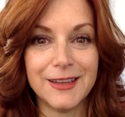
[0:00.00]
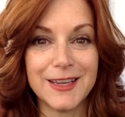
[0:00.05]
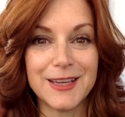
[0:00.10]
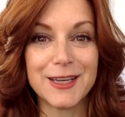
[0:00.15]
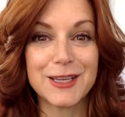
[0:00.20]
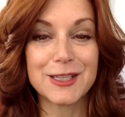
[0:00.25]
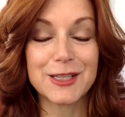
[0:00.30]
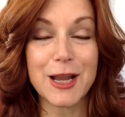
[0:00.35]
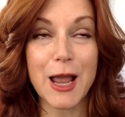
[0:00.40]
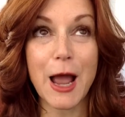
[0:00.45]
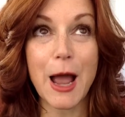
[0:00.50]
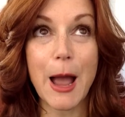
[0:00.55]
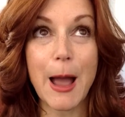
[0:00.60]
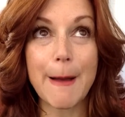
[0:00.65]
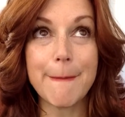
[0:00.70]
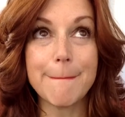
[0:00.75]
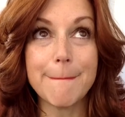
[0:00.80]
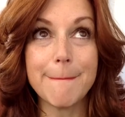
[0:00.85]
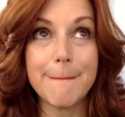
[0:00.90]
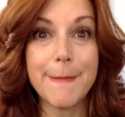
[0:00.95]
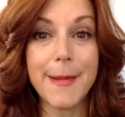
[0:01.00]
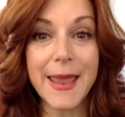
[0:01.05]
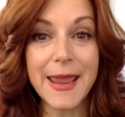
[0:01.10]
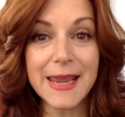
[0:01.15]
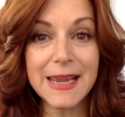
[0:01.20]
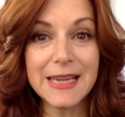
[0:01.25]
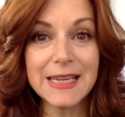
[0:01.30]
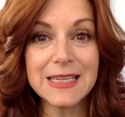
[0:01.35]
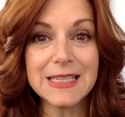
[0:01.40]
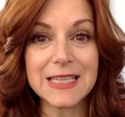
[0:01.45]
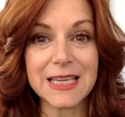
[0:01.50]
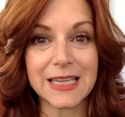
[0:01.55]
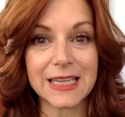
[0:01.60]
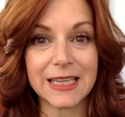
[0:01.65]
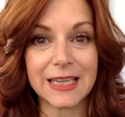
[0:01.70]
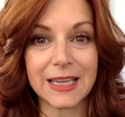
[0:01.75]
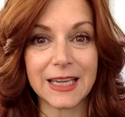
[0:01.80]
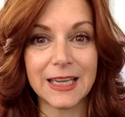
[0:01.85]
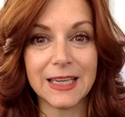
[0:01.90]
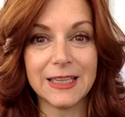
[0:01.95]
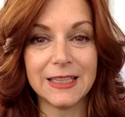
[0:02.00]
It's amazing.